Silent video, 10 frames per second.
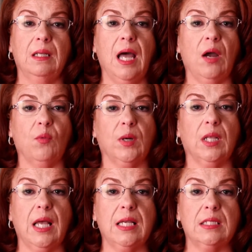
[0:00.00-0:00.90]
not
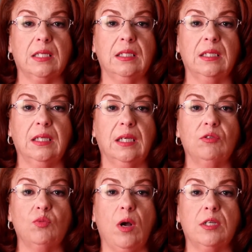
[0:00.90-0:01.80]
realizing
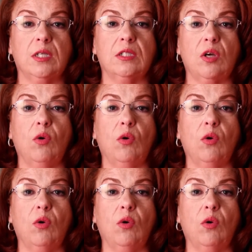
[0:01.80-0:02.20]
he was watching his